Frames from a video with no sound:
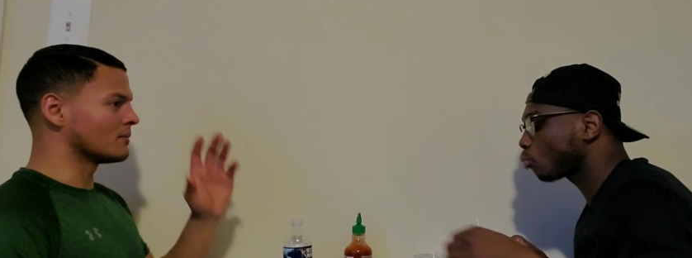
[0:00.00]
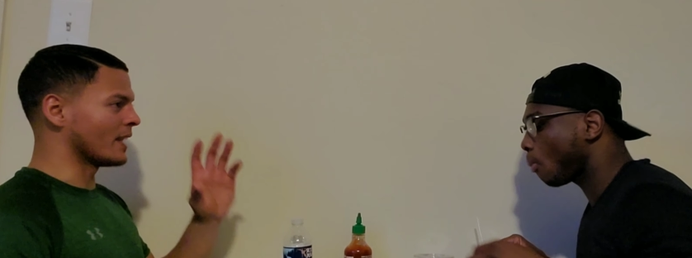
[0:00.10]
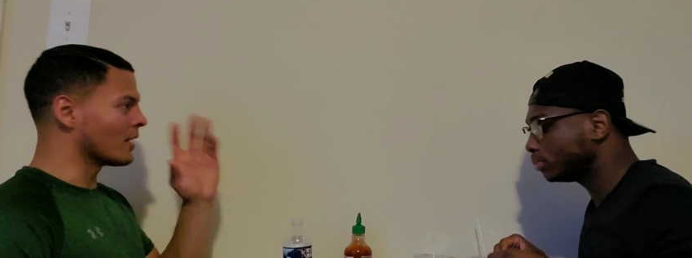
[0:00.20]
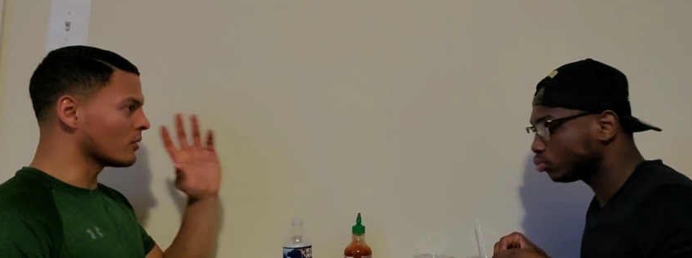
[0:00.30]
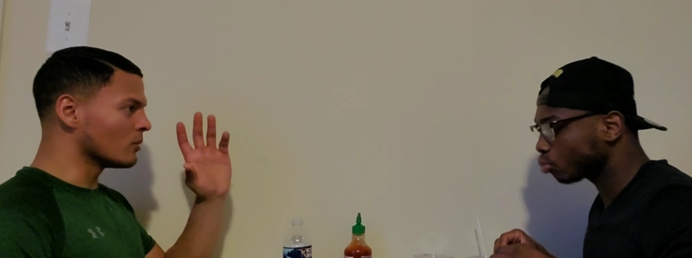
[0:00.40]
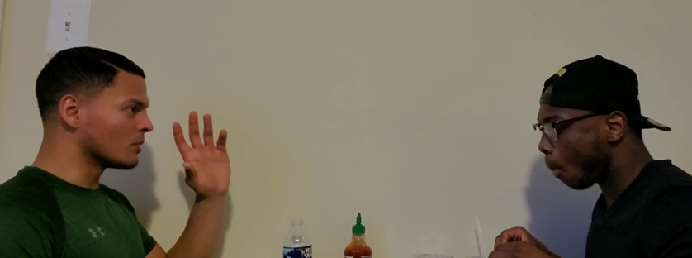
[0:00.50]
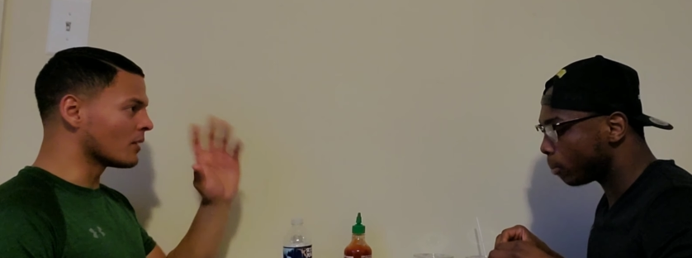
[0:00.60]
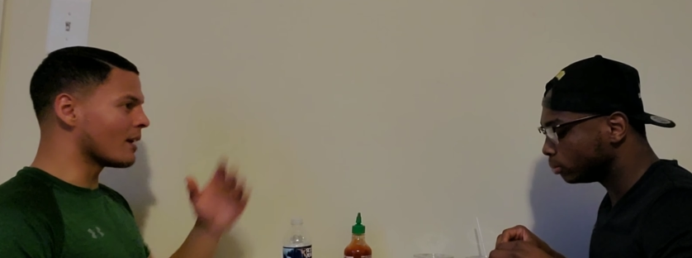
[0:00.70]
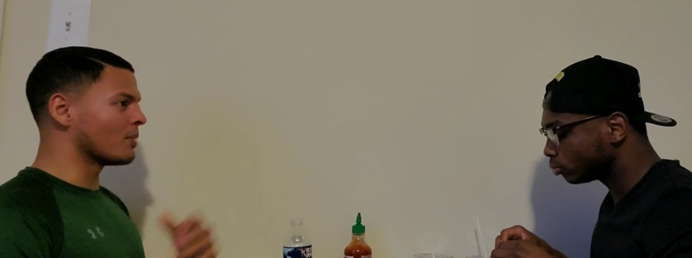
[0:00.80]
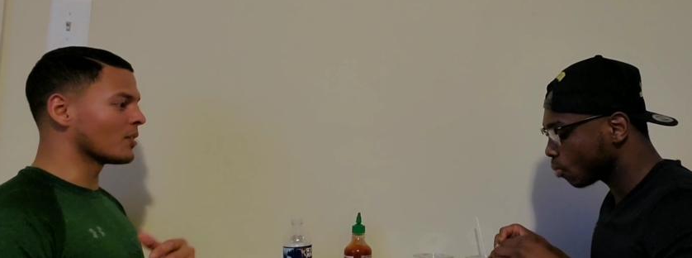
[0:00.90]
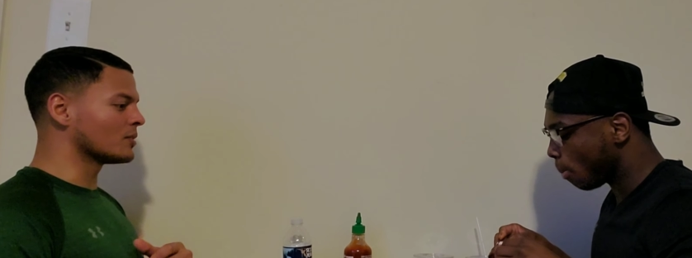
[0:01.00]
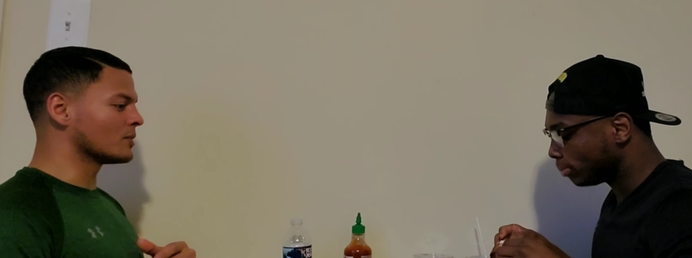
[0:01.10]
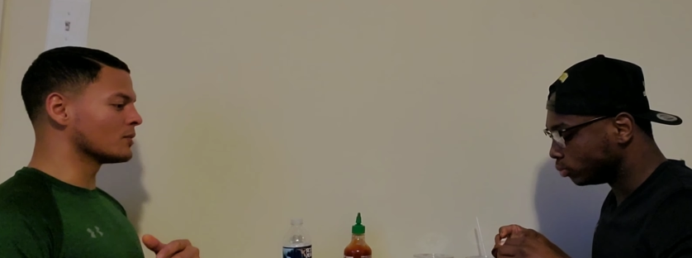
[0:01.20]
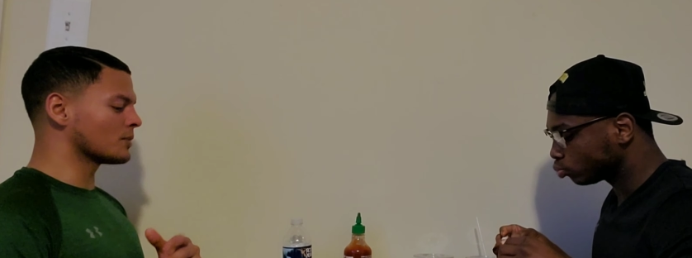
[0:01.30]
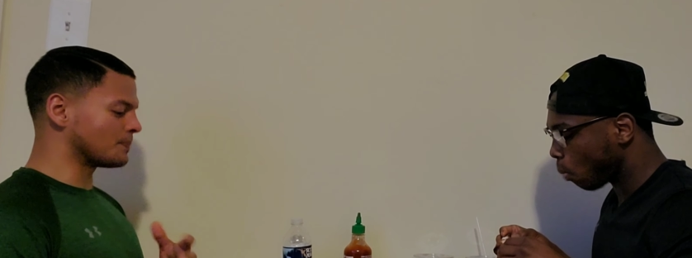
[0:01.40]
Speaker 1: down a little bit of that pickle
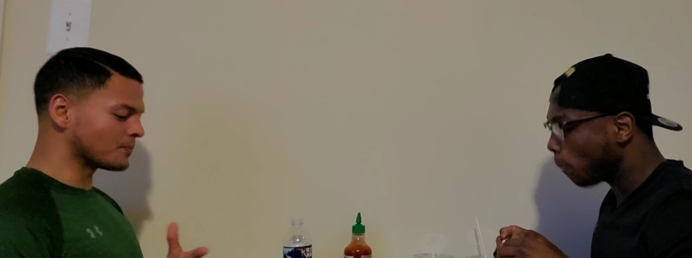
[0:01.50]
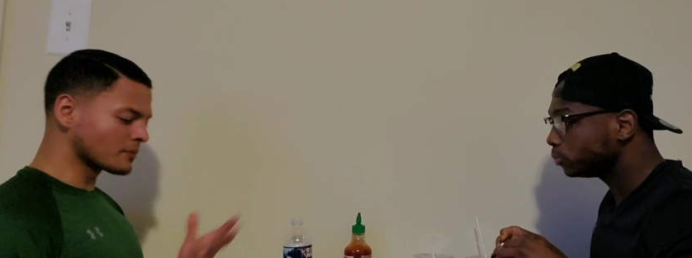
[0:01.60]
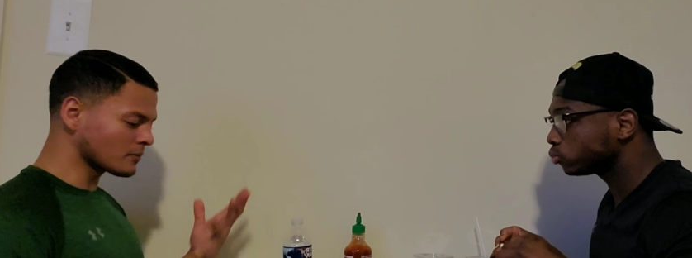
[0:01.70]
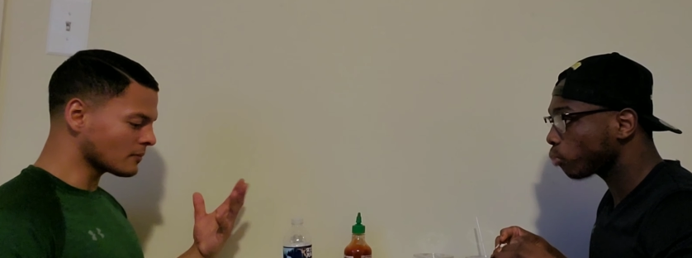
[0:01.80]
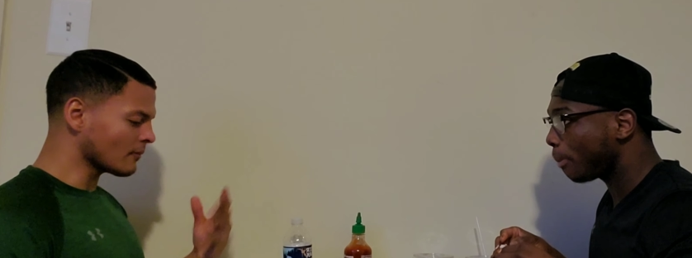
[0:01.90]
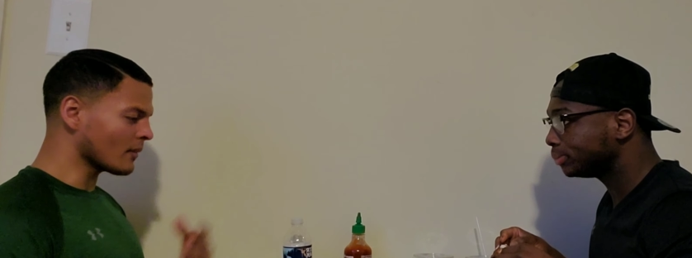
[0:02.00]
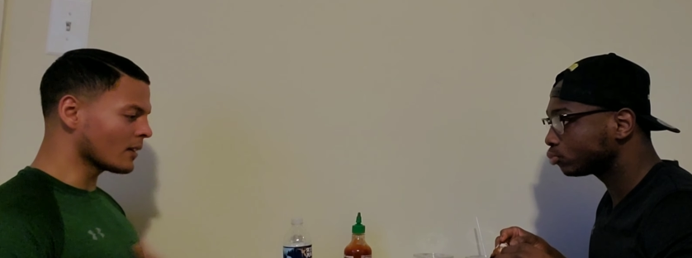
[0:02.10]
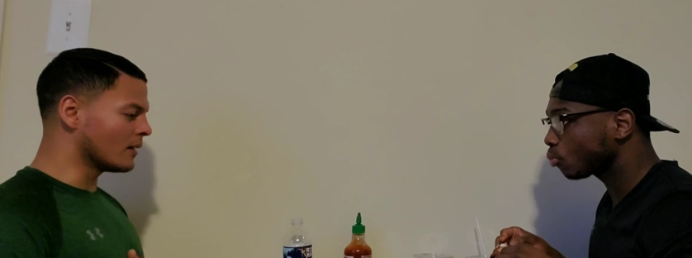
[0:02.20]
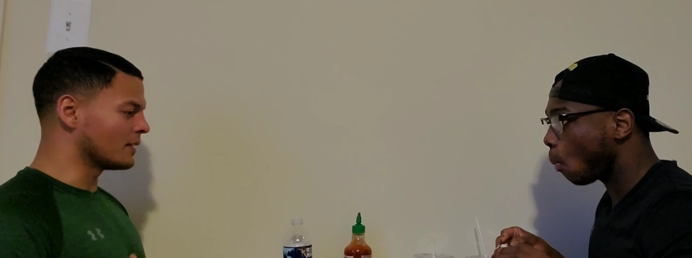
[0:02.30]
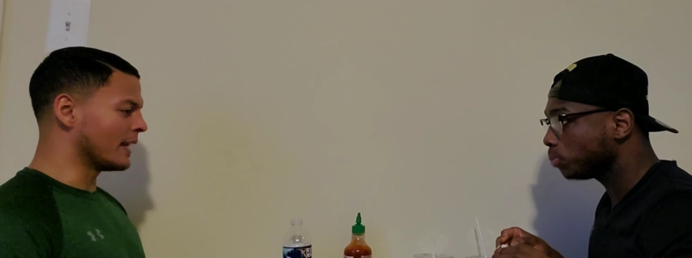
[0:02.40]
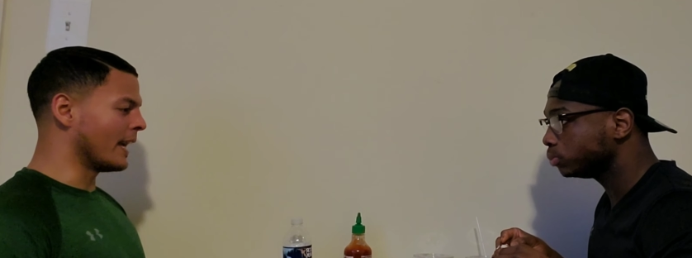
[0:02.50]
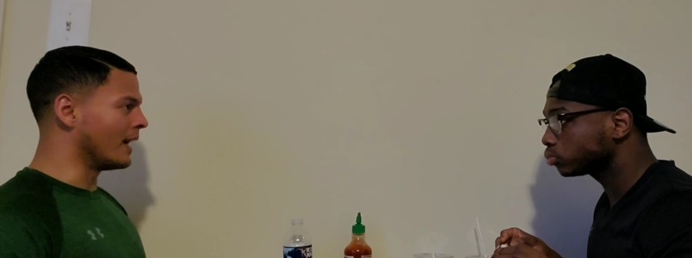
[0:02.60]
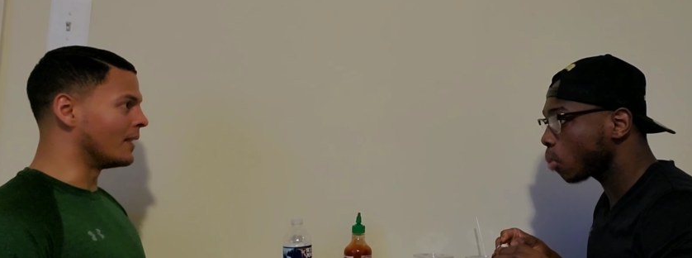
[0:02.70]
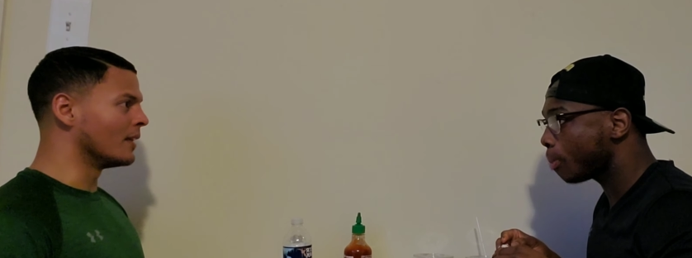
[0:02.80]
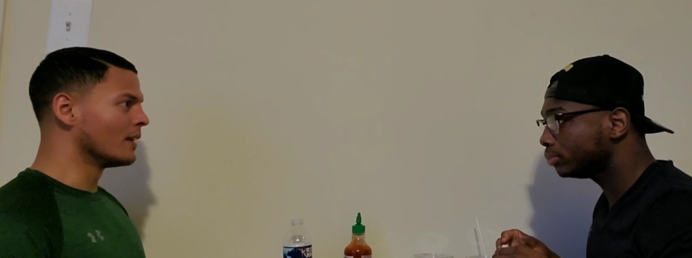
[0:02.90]
juice,
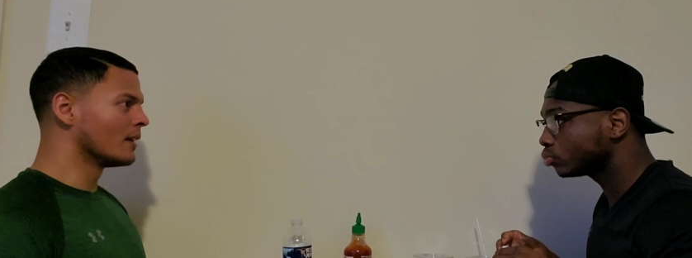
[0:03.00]
and